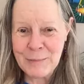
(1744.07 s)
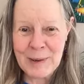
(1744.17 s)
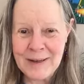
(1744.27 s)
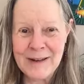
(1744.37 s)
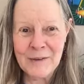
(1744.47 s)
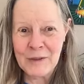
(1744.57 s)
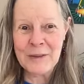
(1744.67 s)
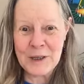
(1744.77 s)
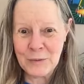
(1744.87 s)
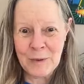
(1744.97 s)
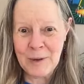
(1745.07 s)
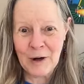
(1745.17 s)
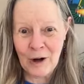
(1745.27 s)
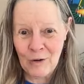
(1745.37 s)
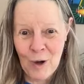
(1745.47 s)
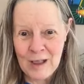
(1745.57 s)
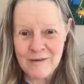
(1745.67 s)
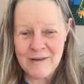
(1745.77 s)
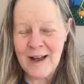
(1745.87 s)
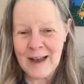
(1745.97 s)
opinion that these women are
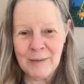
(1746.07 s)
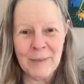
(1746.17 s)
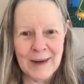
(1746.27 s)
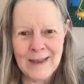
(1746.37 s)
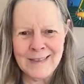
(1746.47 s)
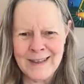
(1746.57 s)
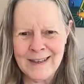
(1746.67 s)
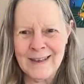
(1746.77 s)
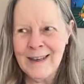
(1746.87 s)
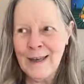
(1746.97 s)
qualified, but I think